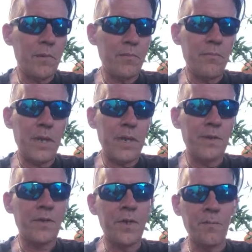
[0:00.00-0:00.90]

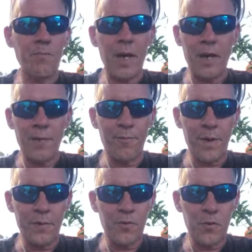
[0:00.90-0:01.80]
there
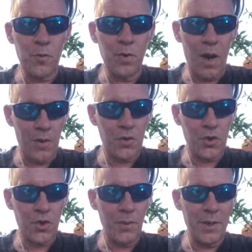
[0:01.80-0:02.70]
is some benefit
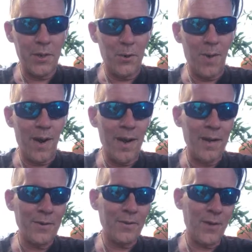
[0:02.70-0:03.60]
to not
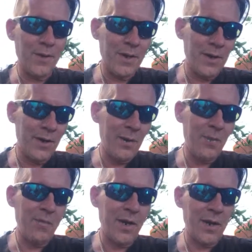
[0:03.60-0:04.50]
showing your eyes
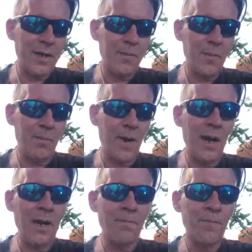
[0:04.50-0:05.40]
on the internet. We've got to
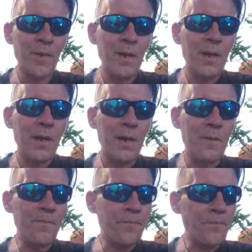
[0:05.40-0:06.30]
keep in mind,
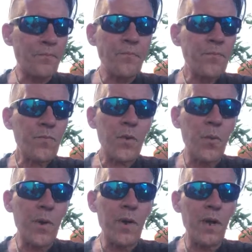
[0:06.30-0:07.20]

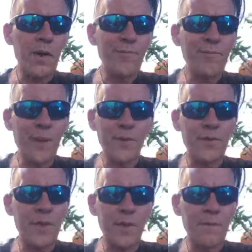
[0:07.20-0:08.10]
we're not friends
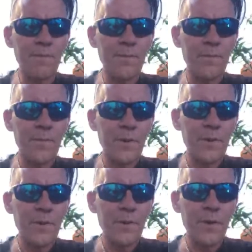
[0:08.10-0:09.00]
here.
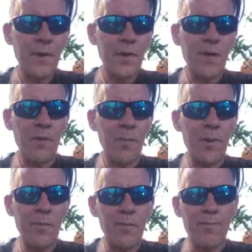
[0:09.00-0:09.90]
You know, even the
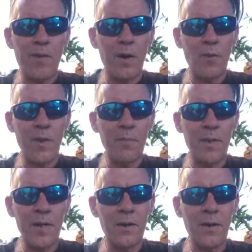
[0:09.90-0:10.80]
people following
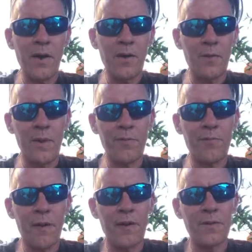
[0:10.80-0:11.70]
me are not all my
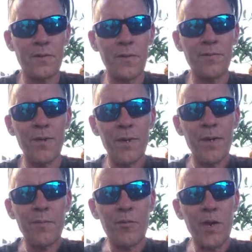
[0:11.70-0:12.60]
friends. I have
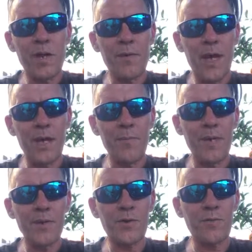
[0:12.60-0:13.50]
plenty of
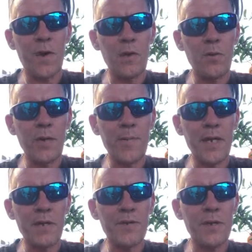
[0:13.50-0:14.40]
enemies following me
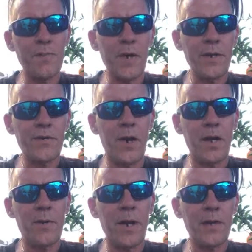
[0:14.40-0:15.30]
to see if I talk
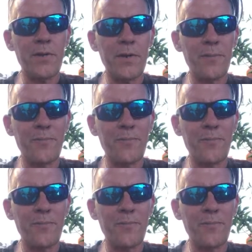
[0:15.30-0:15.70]
about them,